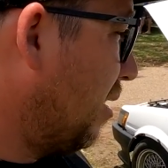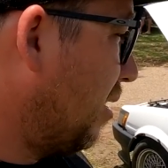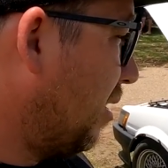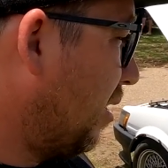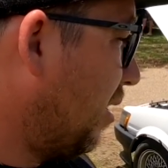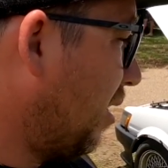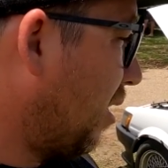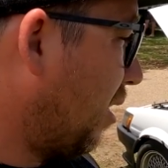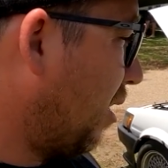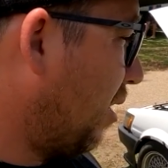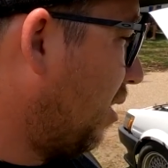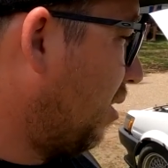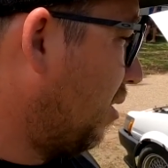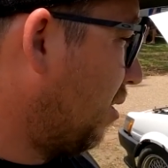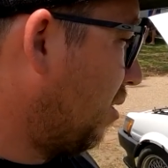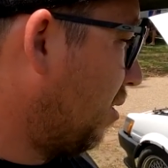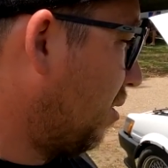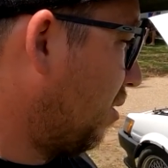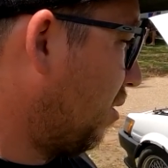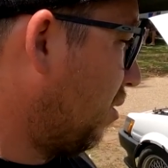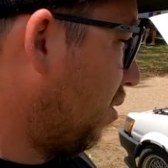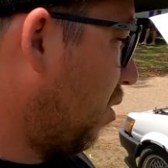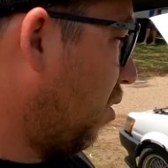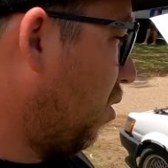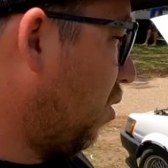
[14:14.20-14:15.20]
you know,
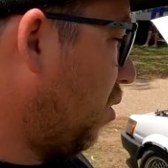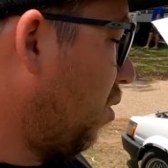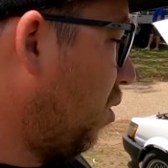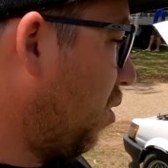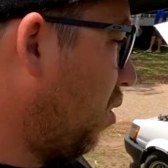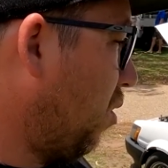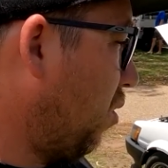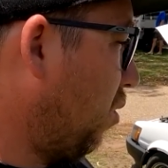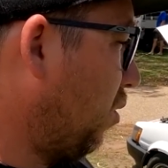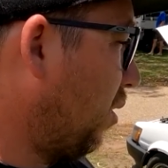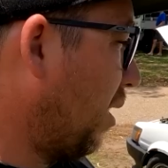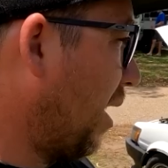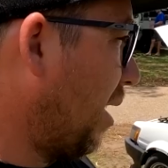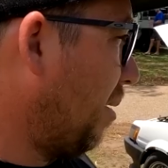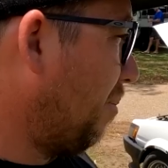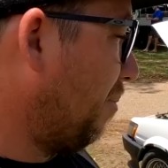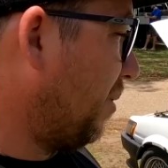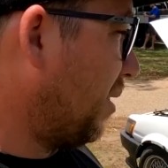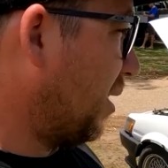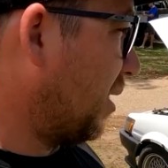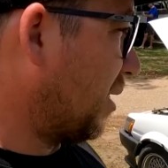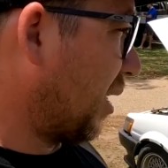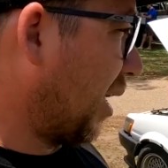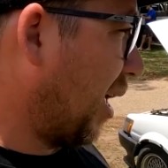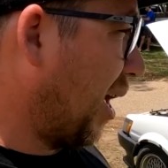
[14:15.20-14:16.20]
all up,
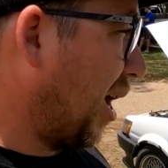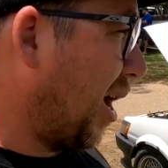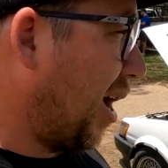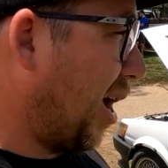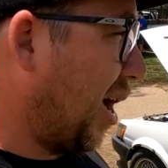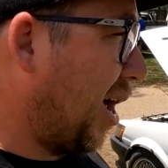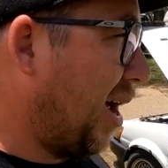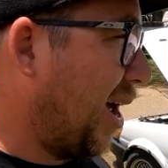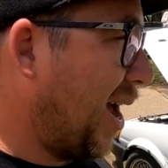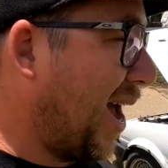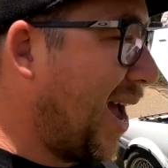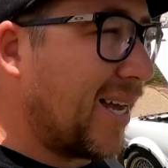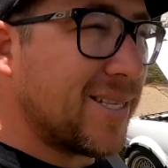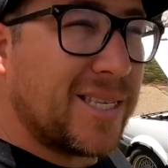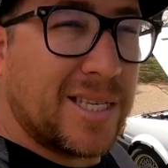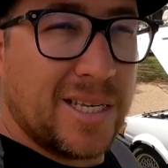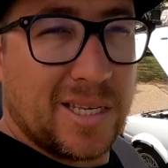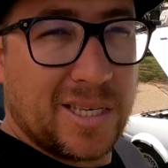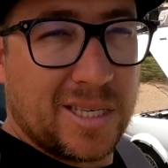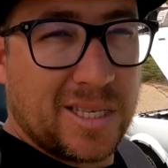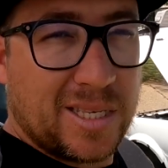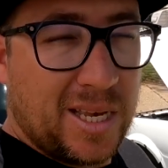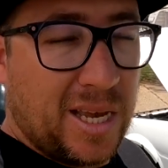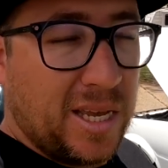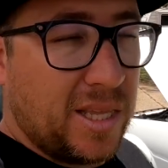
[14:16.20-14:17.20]
this car as
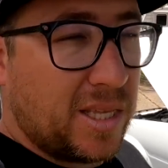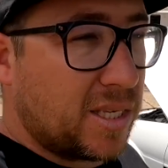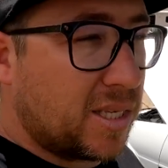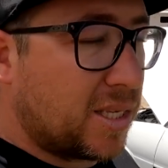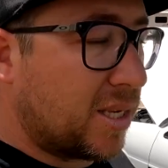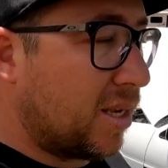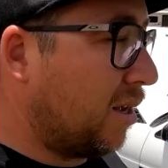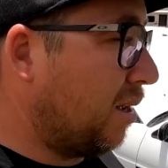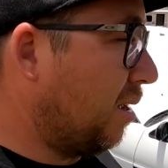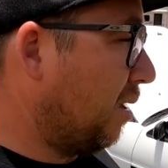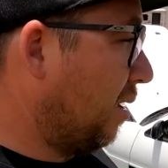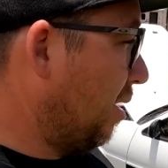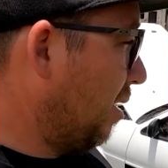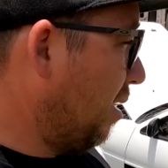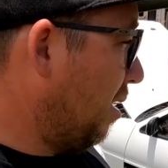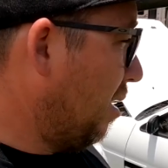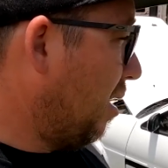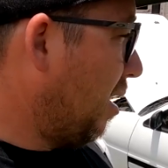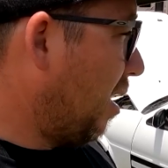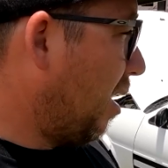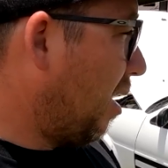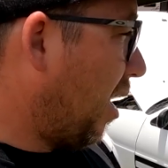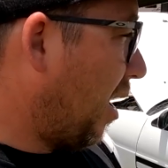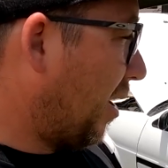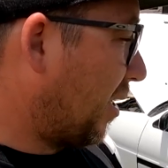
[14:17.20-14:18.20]
it sits,
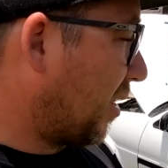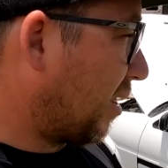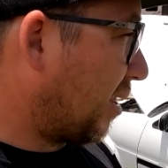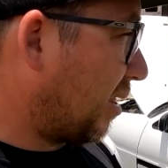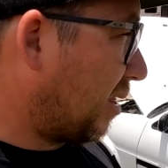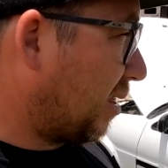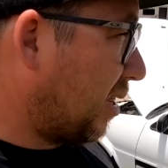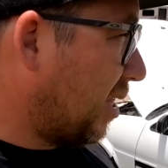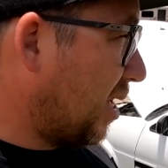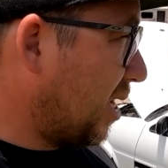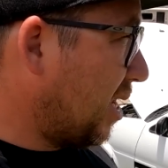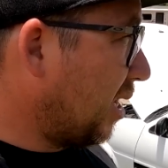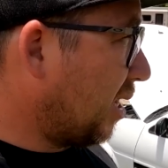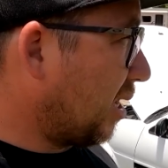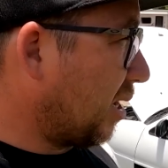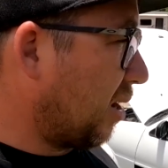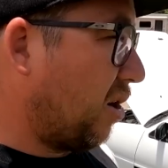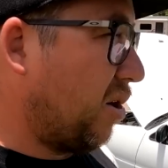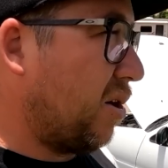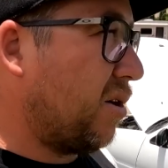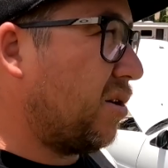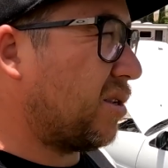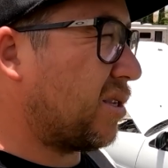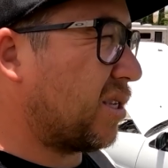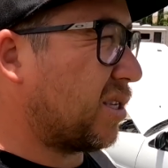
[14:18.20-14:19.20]
I think
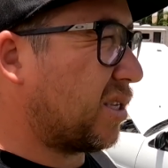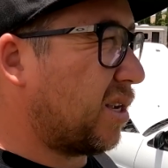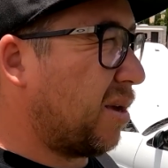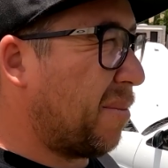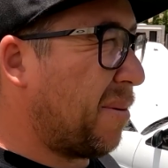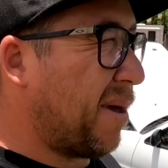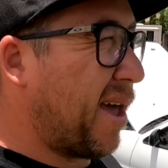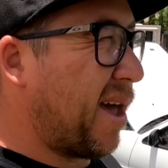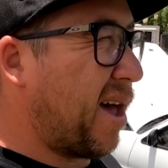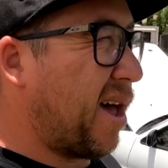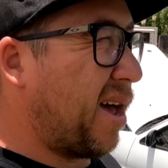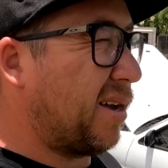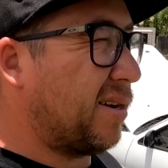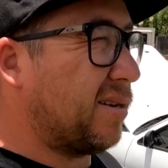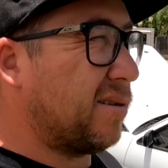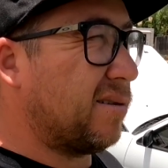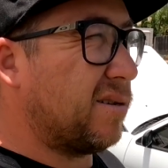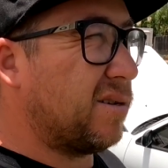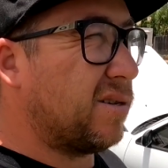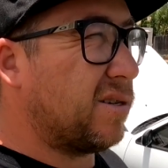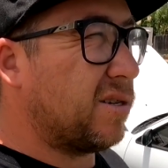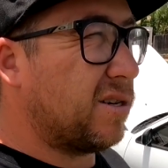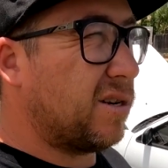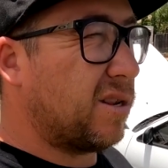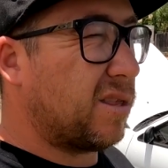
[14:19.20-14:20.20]
owes us about
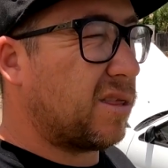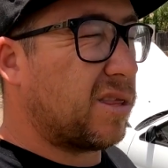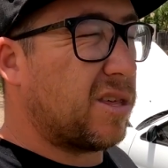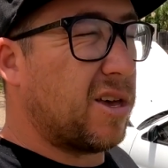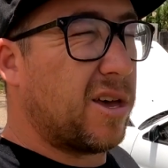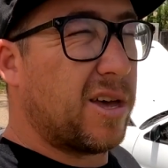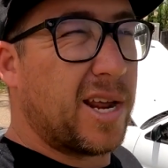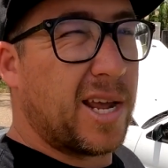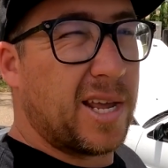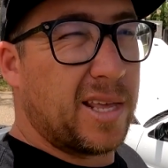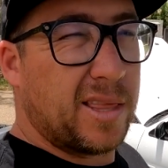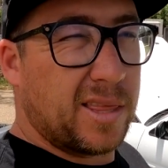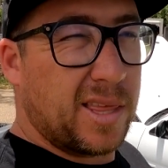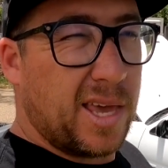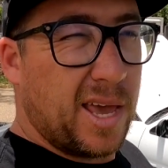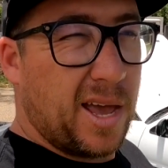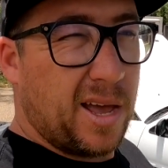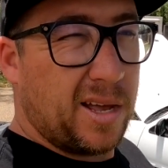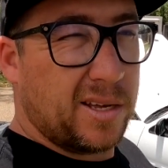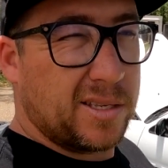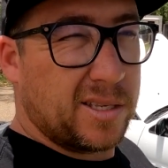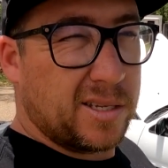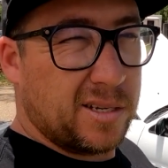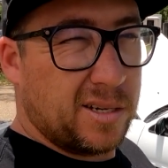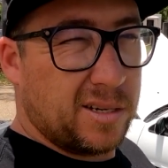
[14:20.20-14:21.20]

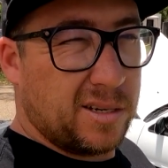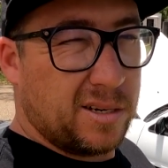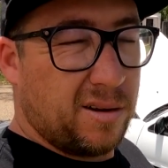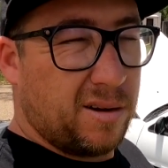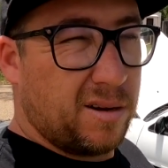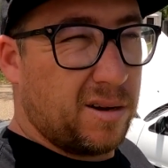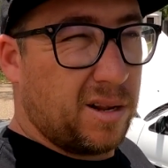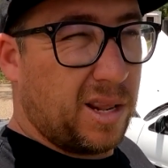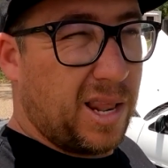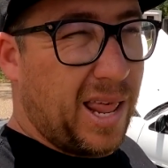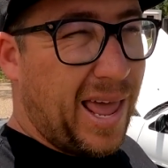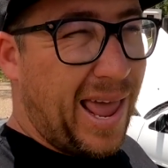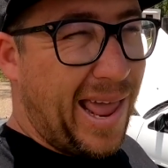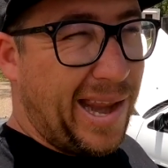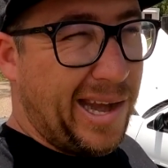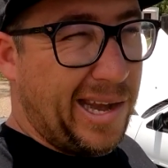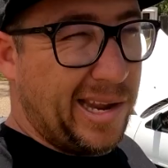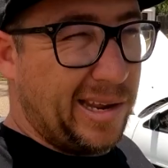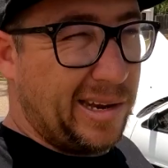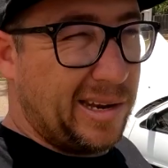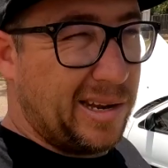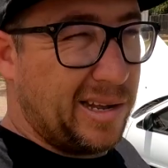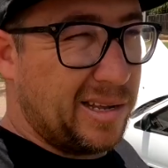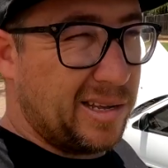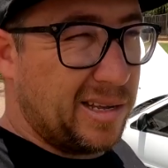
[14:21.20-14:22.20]
13,000
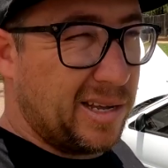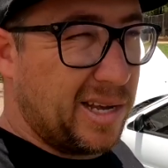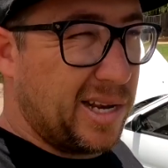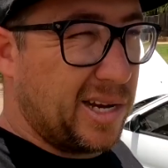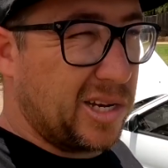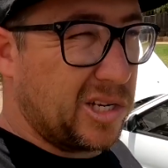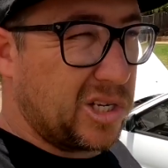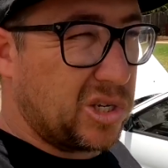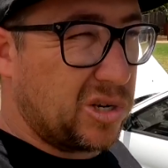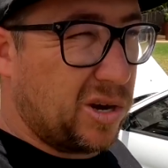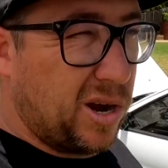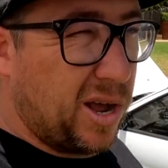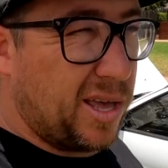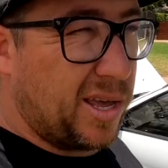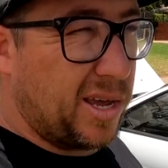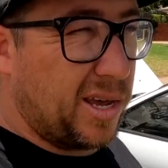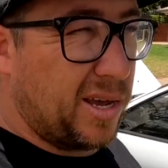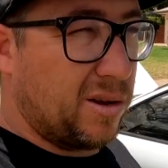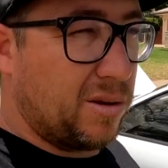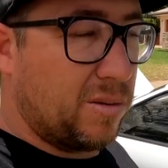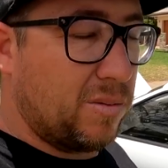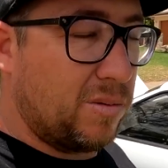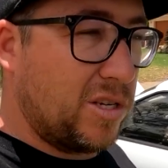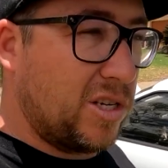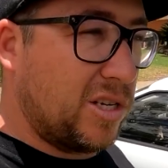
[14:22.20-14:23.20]
landed in
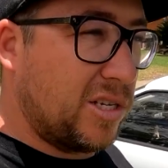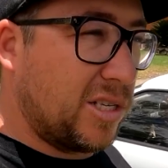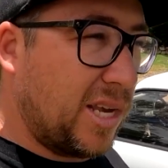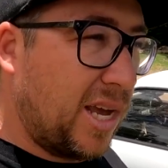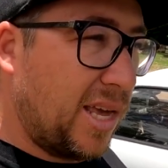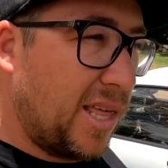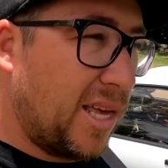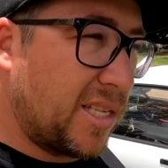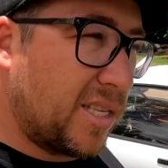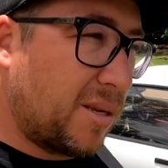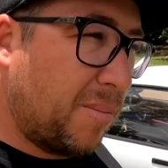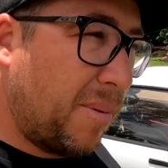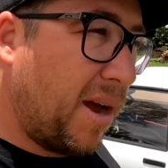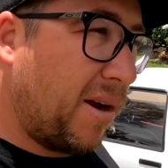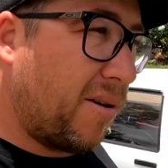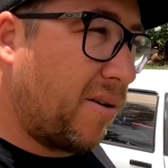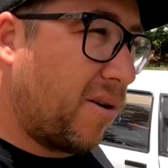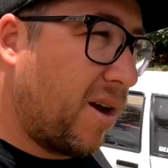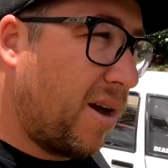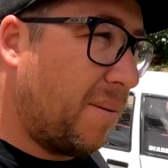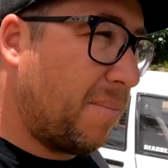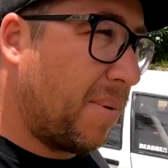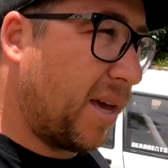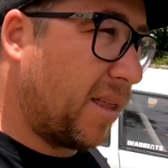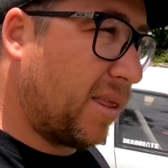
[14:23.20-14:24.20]
Australia. Would you say that's about
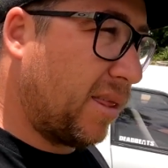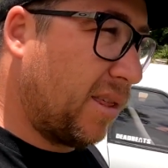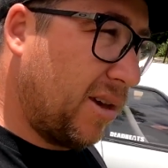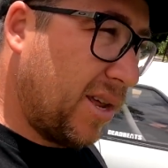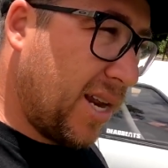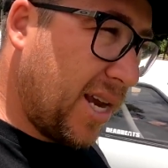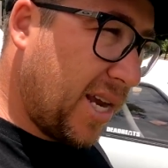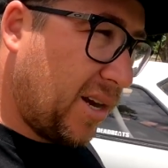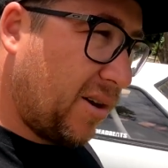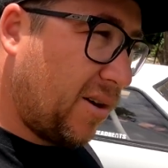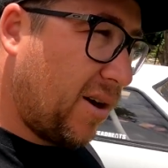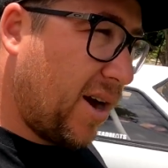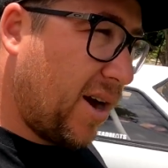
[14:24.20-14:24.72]
right? About 13